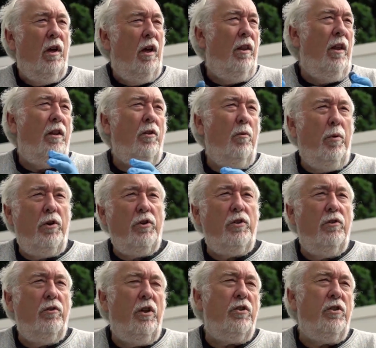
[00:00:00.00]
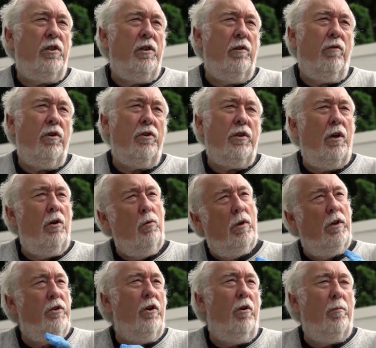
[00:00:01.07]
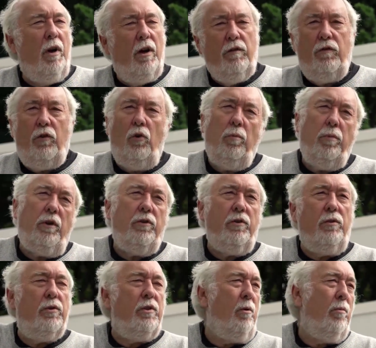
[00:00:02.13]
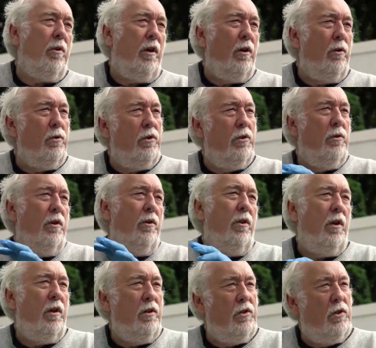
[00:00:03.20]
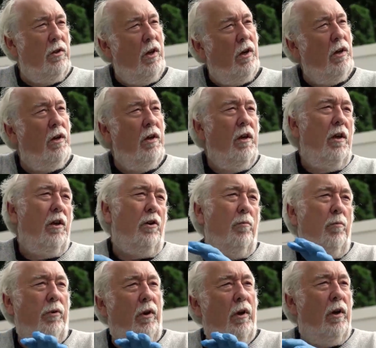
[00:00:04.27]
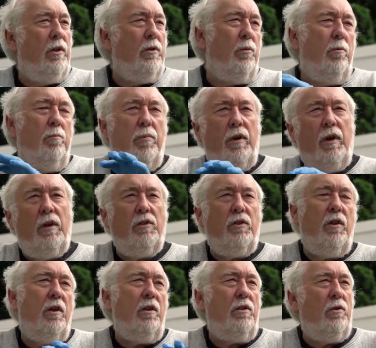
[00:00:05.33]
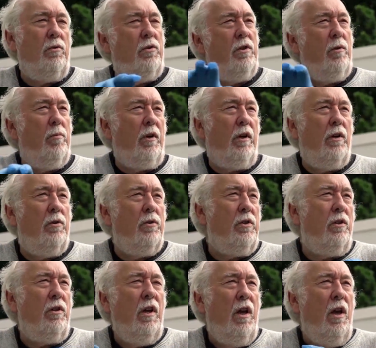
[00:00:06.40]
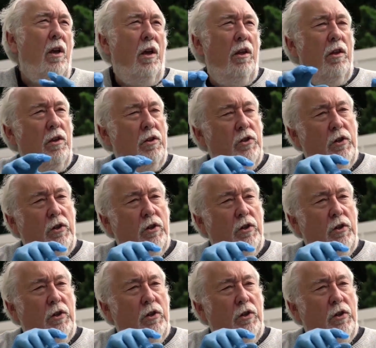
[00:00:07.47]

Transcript: And then the person who does the certificate say, oh, well, it's not my fault because it was somebody else who did this, and then it complies with BS this or something else. And as